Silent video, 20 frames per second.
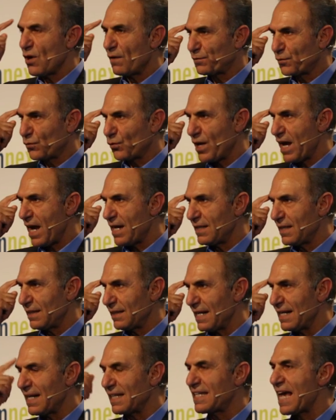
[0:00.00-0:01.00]
you have
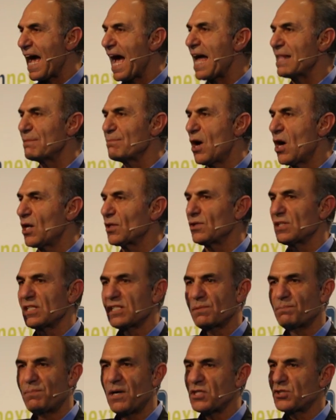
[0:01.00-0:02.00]
created. And a CAD model
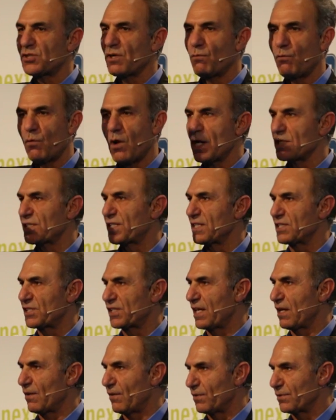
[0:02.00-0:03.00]
is a bunch of ones and
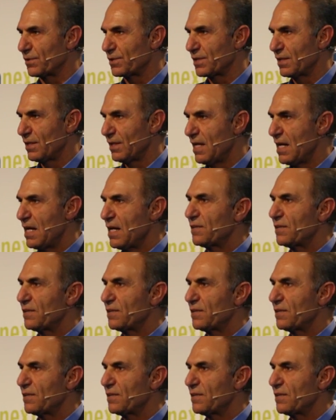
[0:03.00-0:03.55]
zeros